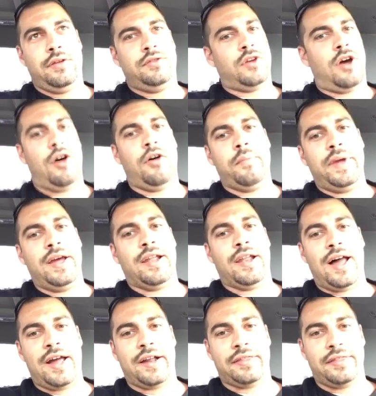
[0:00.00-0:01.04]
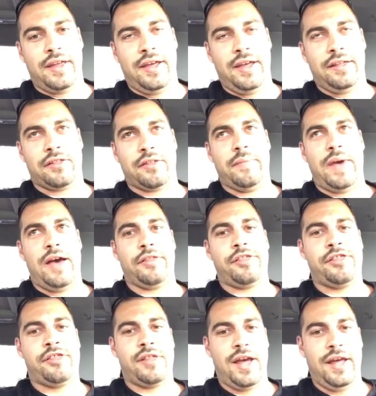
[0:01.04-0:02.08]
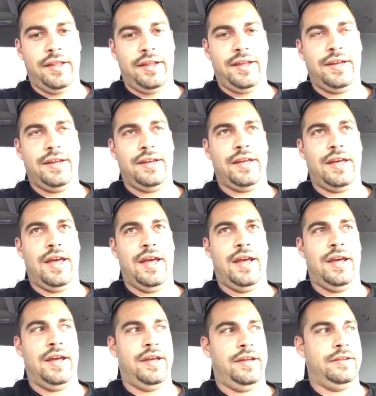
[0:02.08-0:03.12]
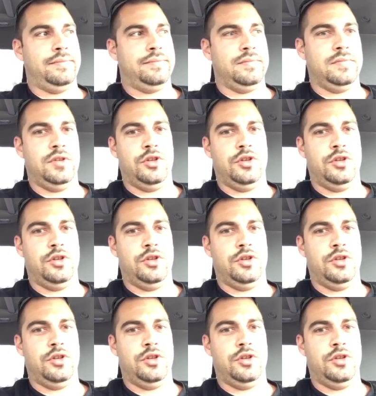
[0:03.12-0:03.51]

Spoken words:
taught me a lot of things about selling and